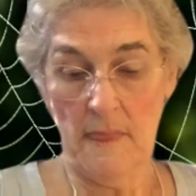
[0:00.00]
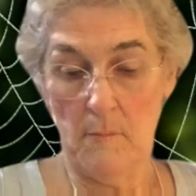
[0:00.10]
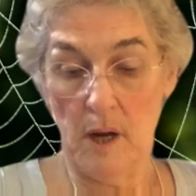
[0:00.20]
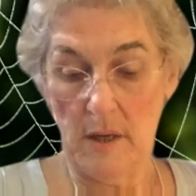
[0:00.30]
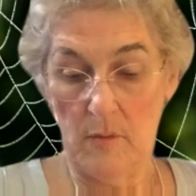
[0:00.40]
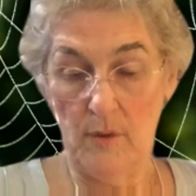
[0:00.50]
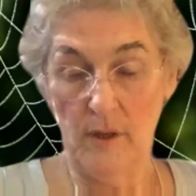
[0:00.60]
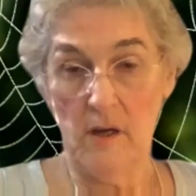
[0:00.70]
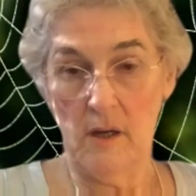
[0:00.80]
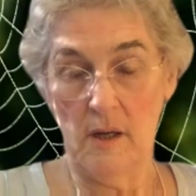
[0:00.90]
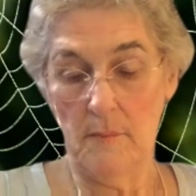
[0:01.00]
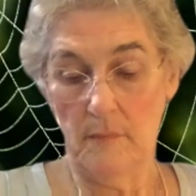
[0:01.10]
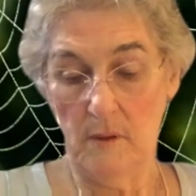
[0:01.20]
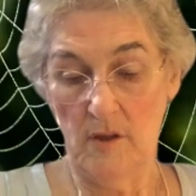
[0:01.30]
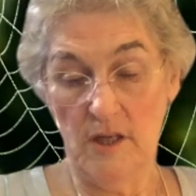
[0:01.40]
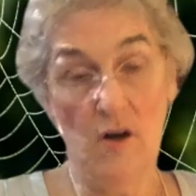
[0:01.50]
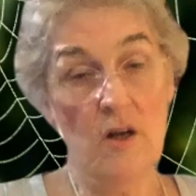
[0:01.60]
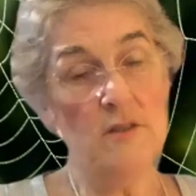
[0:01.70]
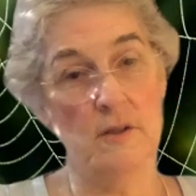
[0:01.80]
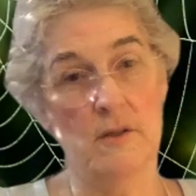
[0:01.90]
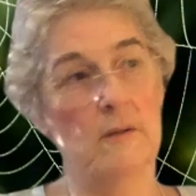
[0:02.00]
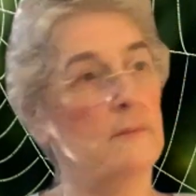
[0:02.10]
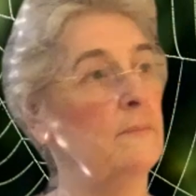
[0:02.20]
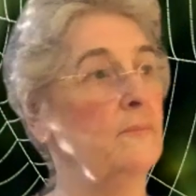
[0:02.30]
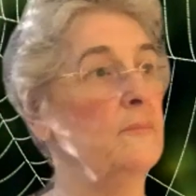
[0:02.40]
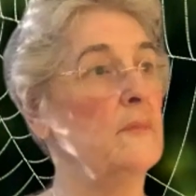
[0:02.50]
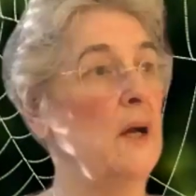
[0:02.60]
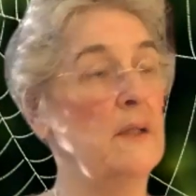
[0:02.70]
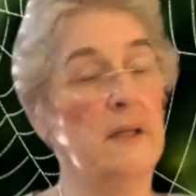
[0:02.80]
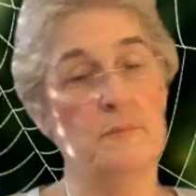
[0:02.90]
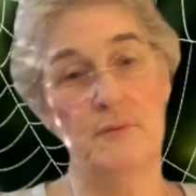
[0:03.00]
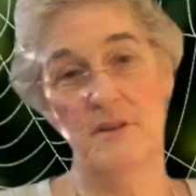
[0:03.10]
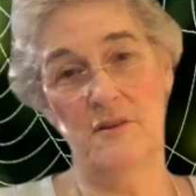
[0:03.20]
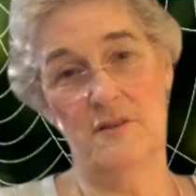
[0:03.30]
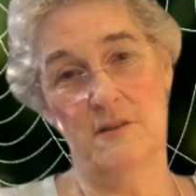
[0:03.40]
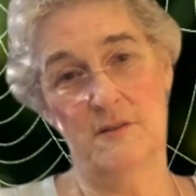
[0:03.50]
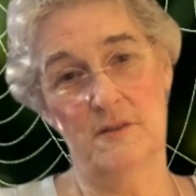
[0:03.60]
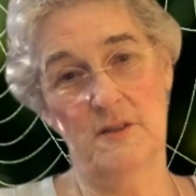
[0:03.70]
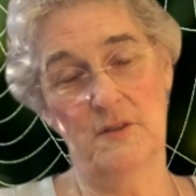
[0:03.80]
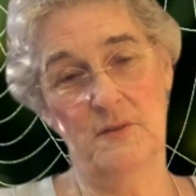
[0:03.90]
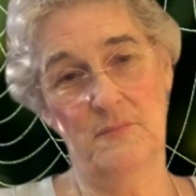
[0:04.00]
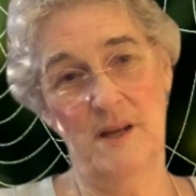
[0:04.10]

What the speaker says: But we on the altar, I like pretty altars too.